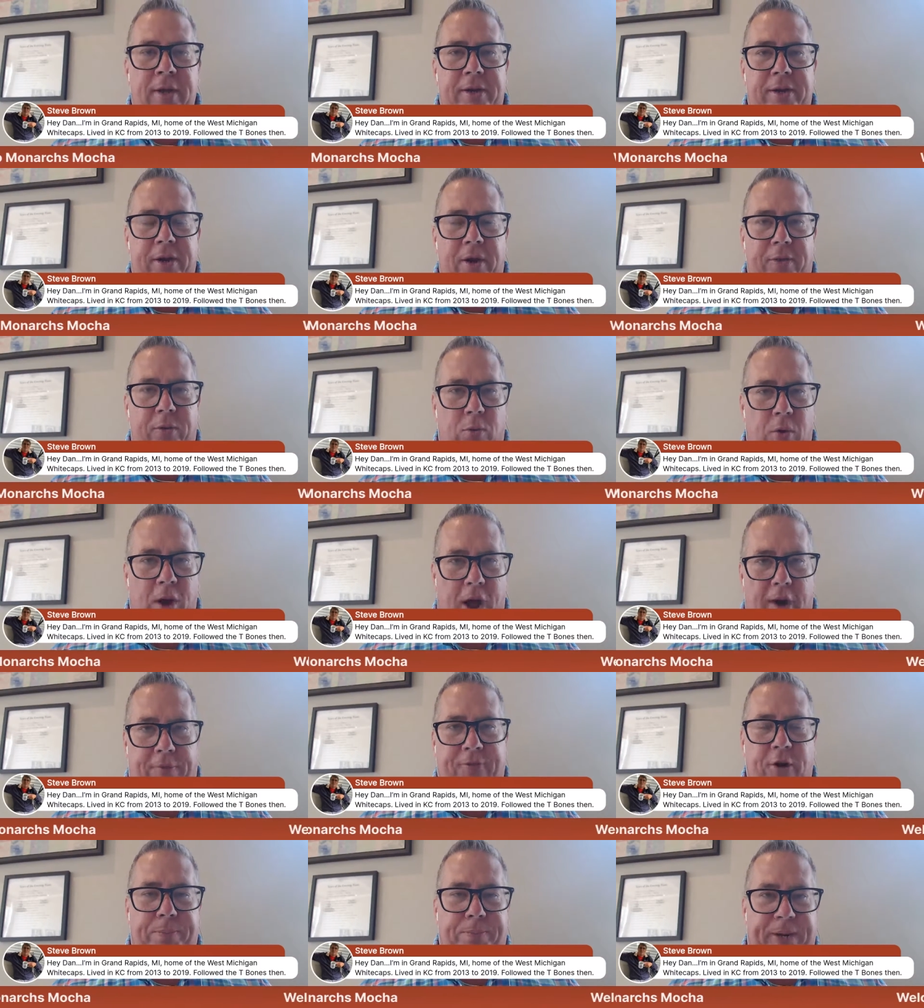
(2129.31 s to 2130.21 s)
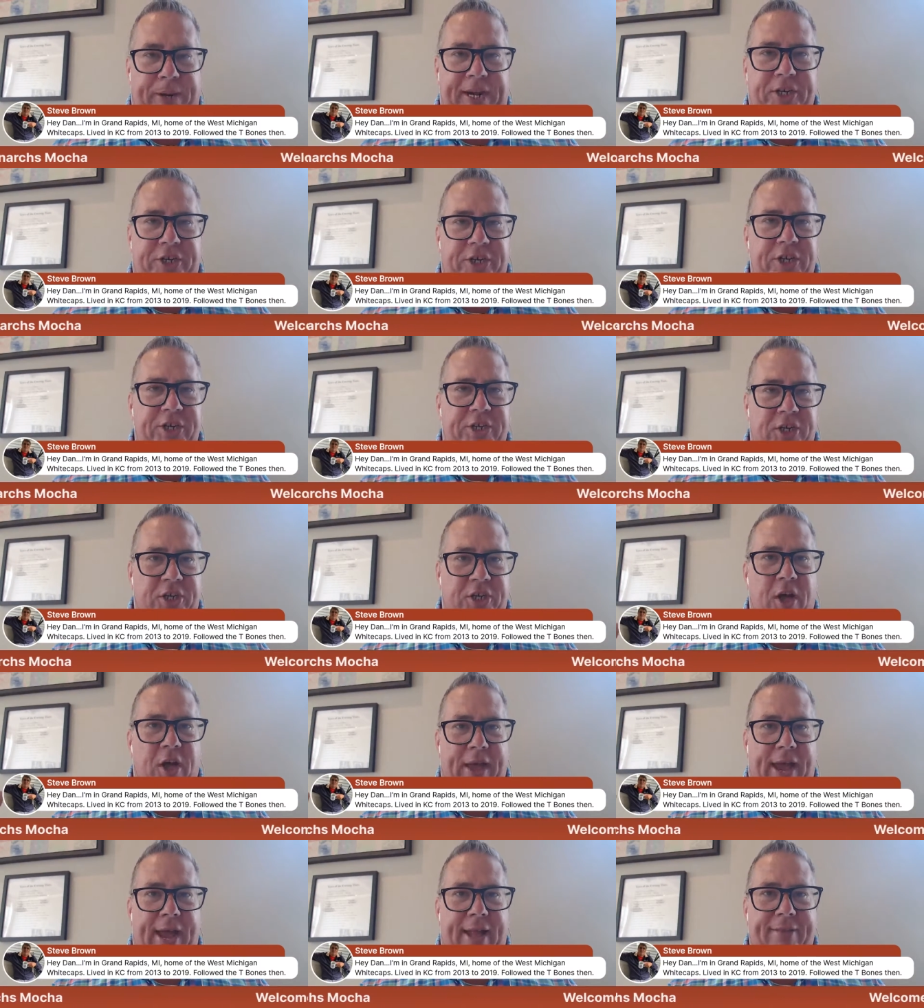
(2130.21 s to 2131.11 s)
You know, the Rockford Peaches and
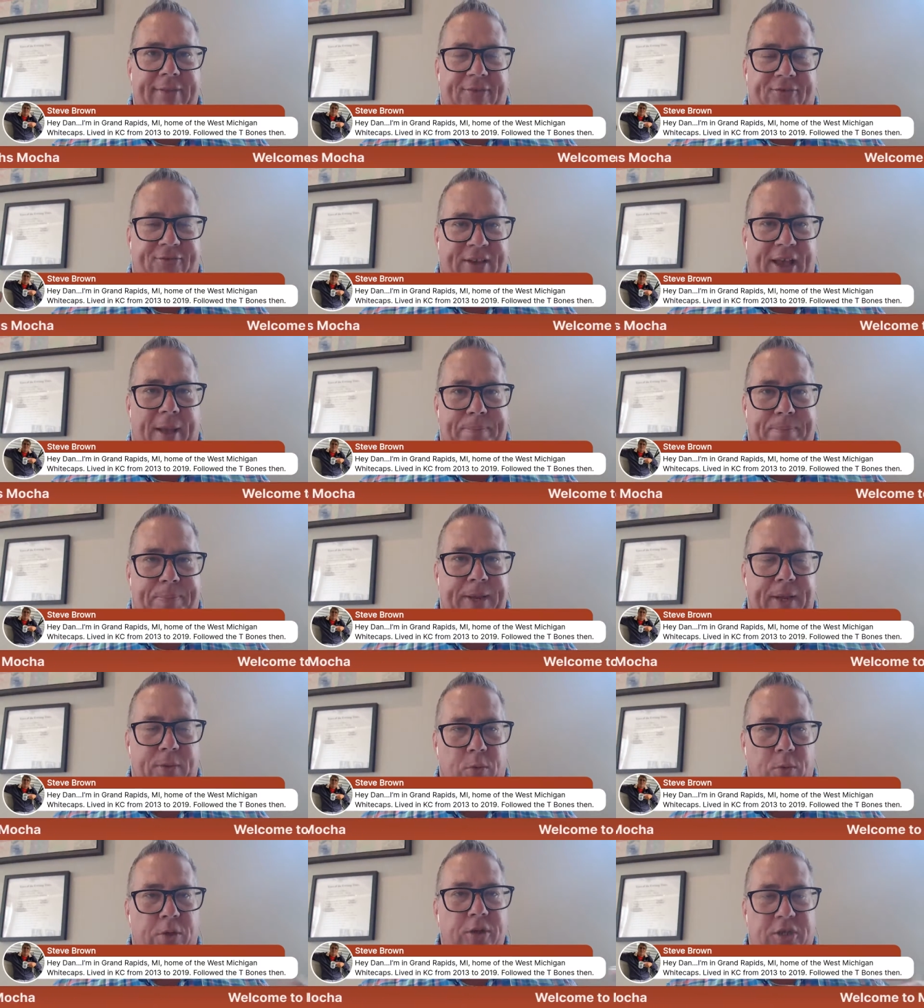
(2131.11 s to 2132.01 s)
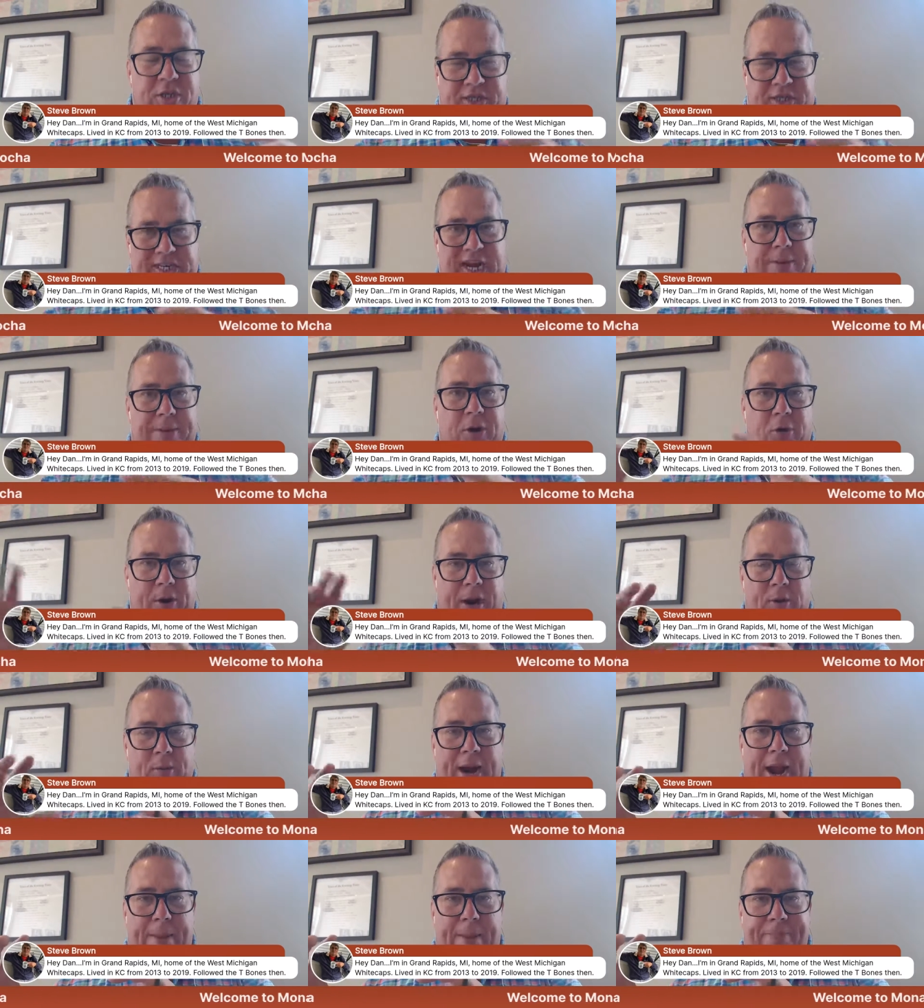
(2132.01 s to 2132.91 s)
all that, and South Bend. Well, there's a team in
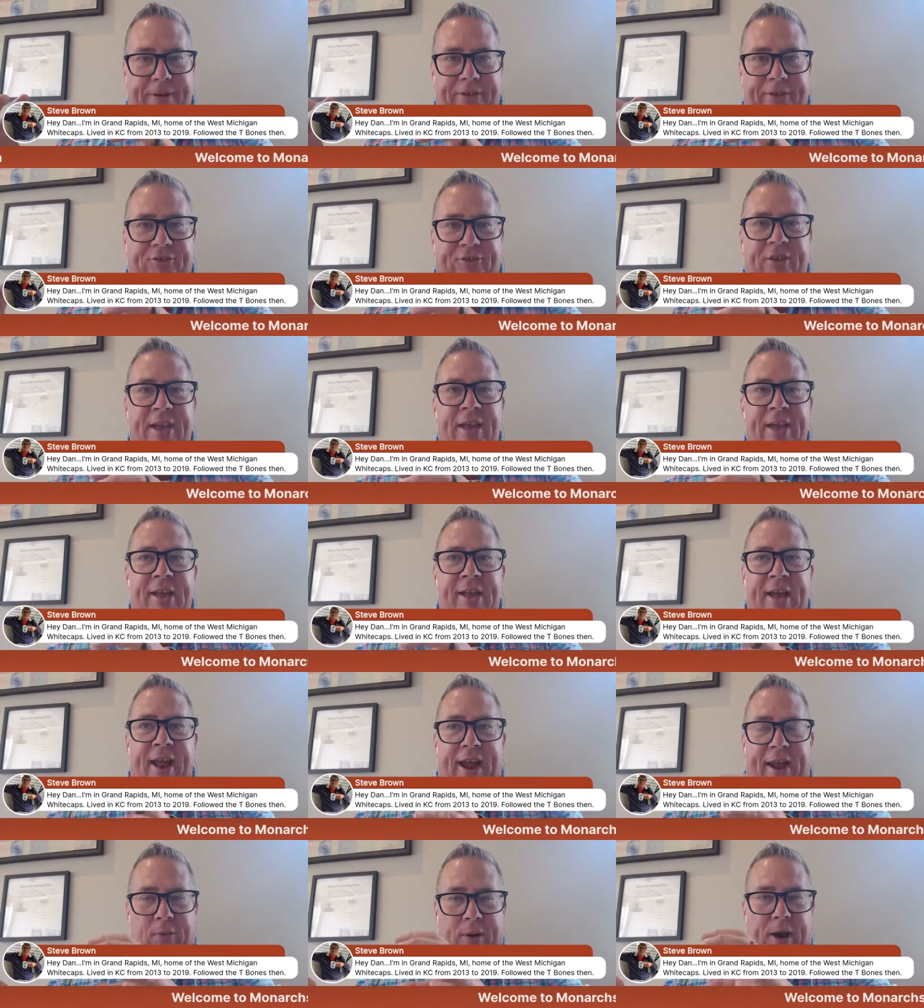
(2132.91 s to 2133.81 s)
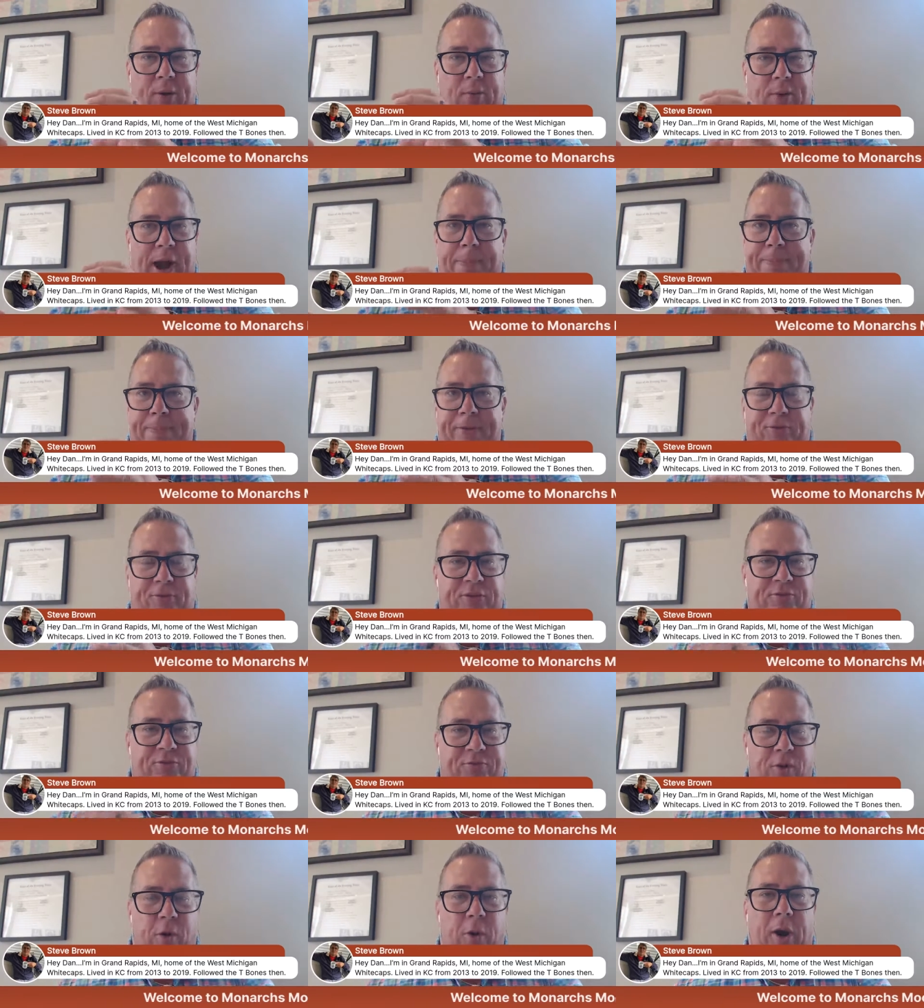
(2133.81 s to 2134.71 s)
Grand Rapids, and Grand Rapids
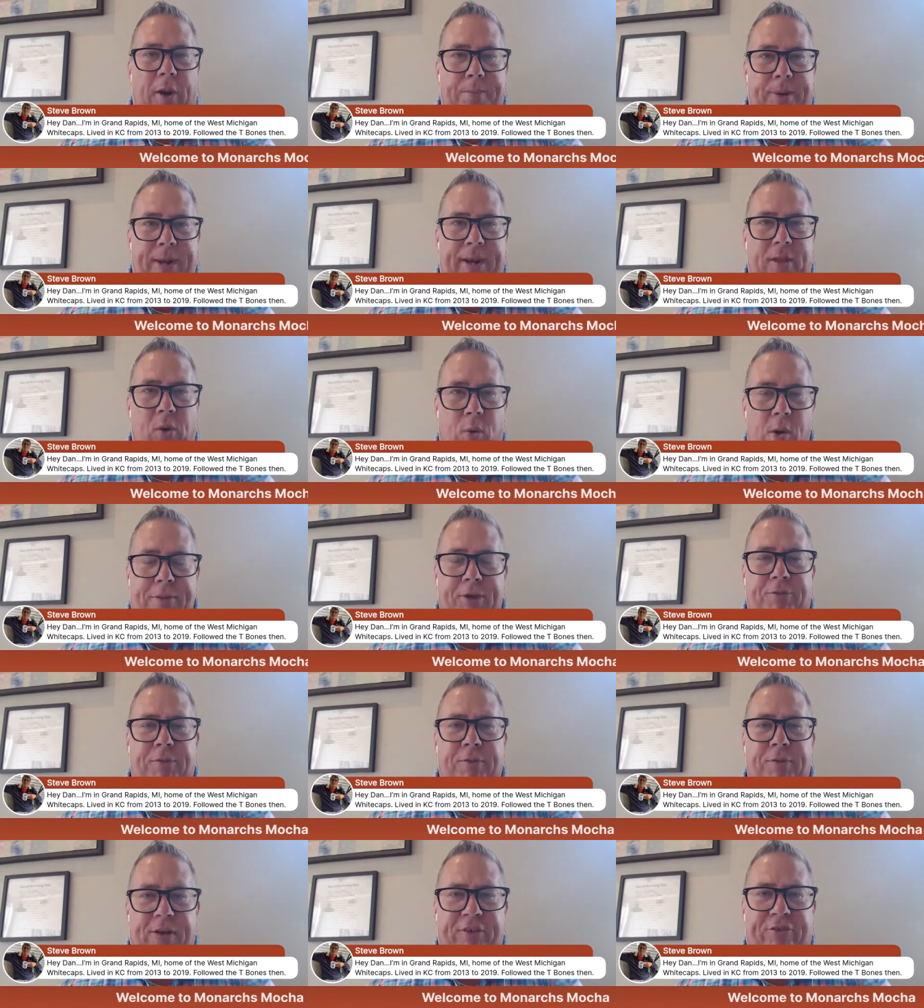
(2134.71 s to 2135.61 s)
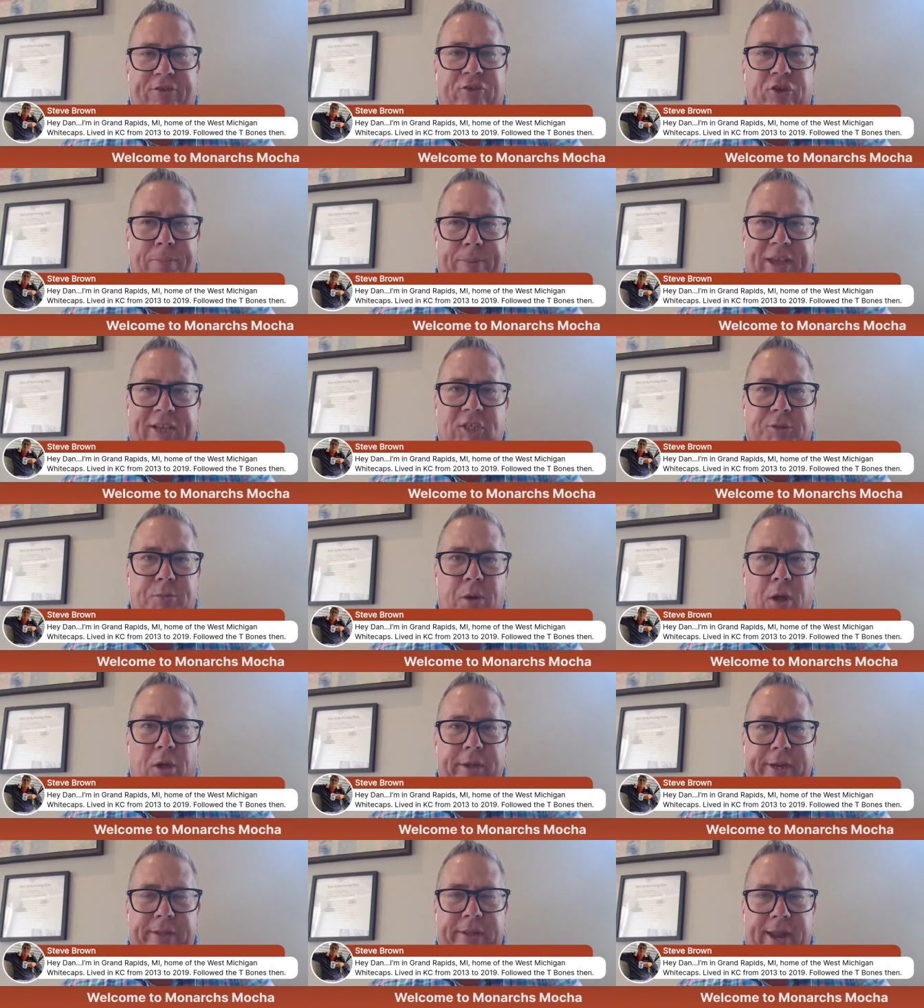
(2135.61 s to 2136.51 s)
was very big in the Women's Professional
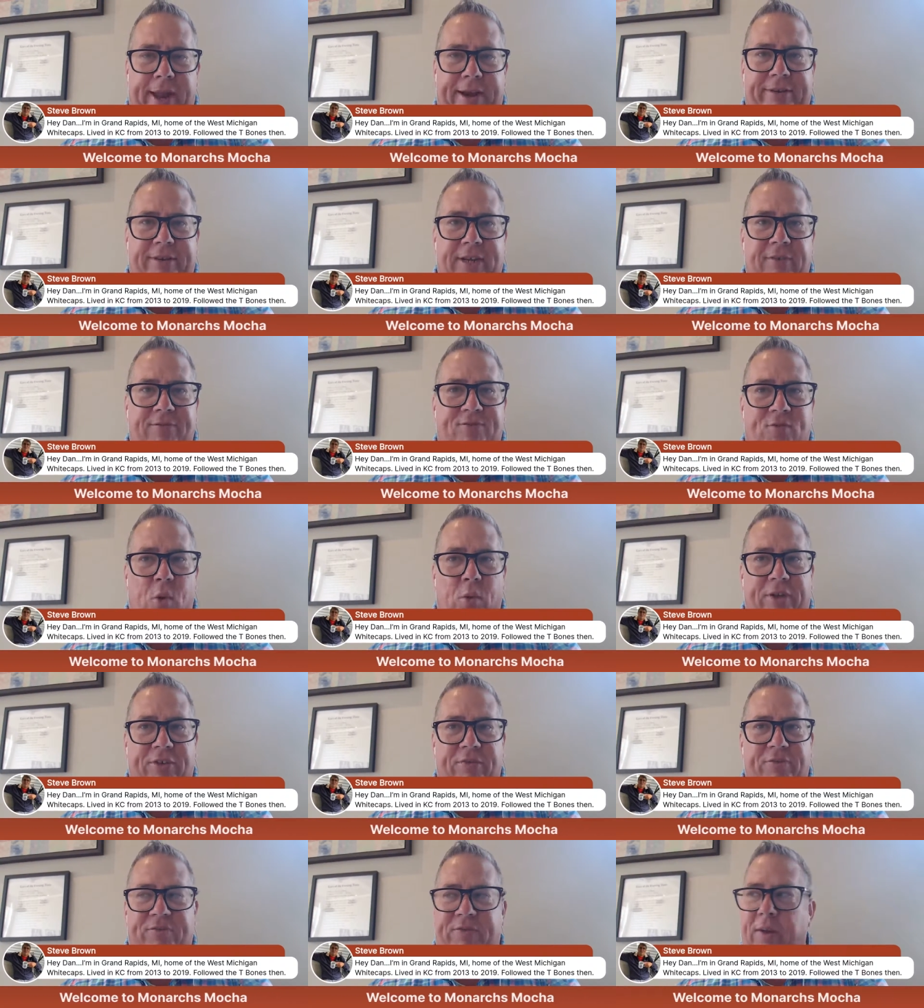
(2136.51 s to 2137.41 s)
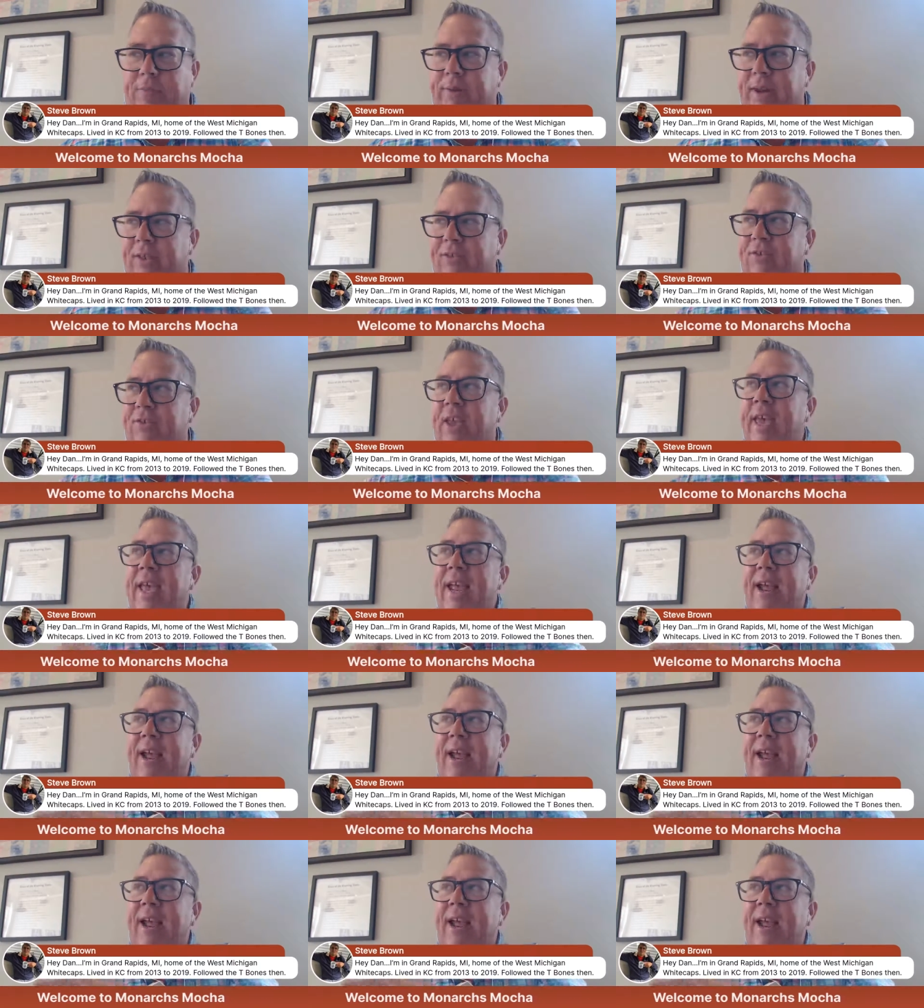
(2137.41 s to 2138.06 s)
Baseball League in the 1940s and 50s.